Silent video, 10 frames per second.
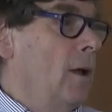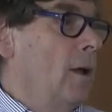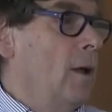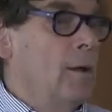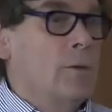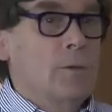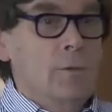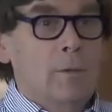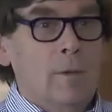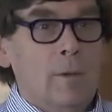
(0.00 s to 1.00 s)
and
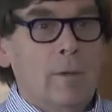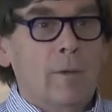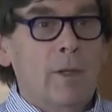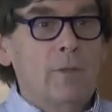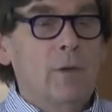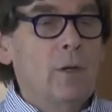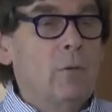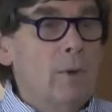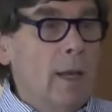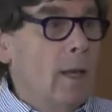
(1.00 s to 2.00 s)
there's very
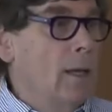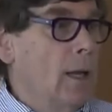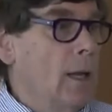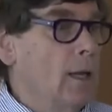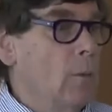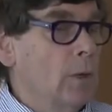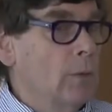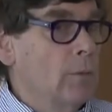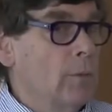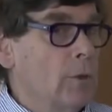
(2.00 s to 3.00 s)
rarely
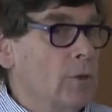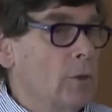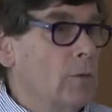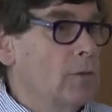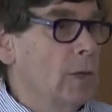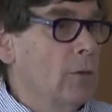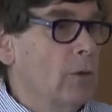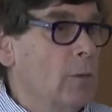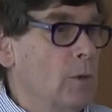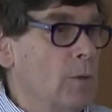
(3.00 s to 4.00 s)
anyone from the children's
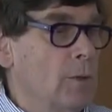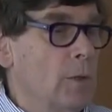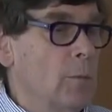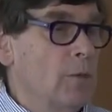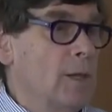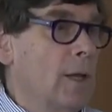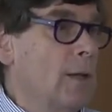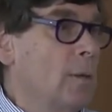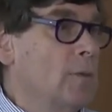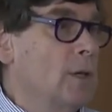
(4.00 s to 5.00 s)
health community who puts their
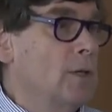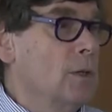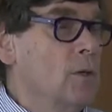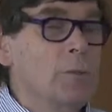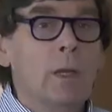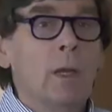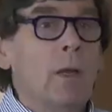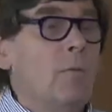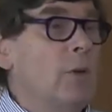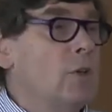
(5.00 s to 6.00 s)
hand up and says, Excuse me,
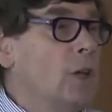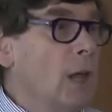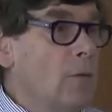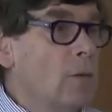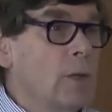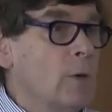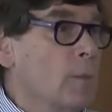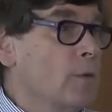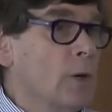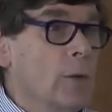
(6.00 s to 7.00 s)
virtually everything we
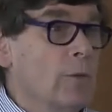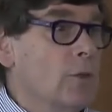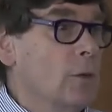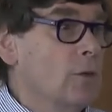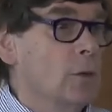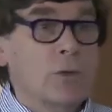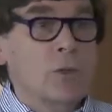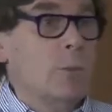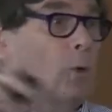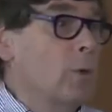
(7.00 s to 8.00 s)
prescribe for children
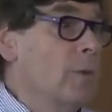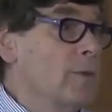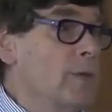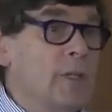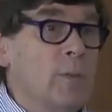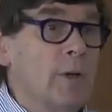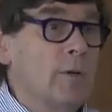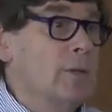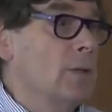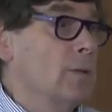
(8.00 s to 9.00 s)
across the board, whether it's
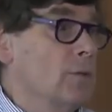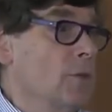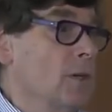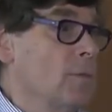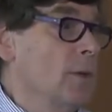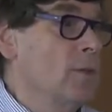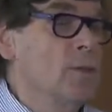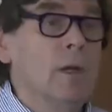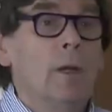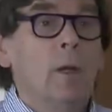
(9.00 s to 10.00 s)
antibiotics or chest
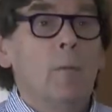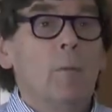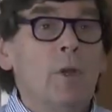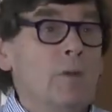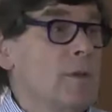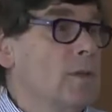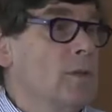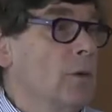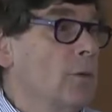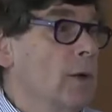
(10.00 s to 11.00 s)
medicines, most of this
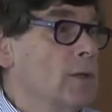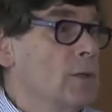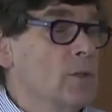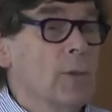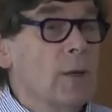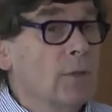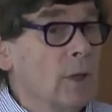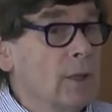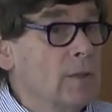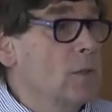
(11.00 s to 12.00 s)
is off licence. We have
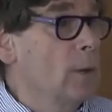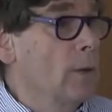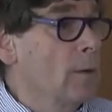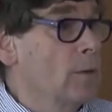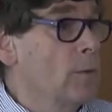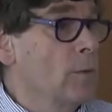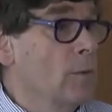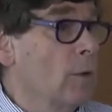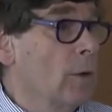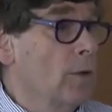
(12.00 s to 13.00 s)
guidance about this from the
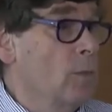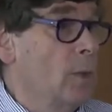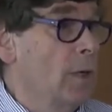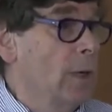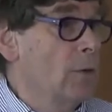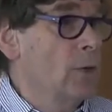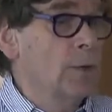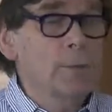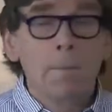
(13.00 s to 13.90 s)
Royal College of Paediatrics.